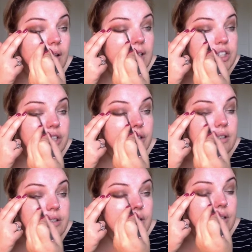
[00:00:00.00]
Ed
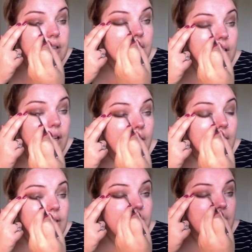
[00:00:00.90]
Sheeran's on. If
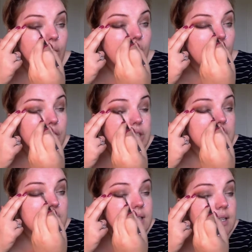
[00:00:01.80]
anyone watched
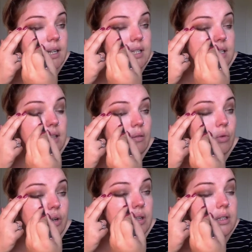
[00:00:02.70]
the disaster that
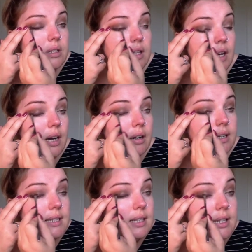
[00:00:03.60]
was the
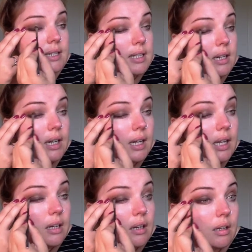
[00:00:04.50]
Arias last
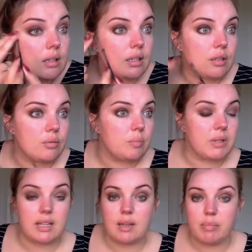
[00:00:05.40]
night, you would
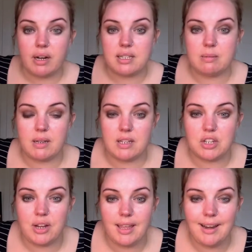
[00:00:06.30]
be embarrassed to be an
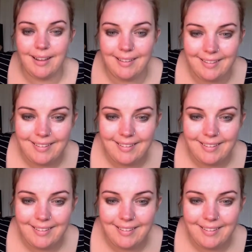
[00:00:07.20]
Australian.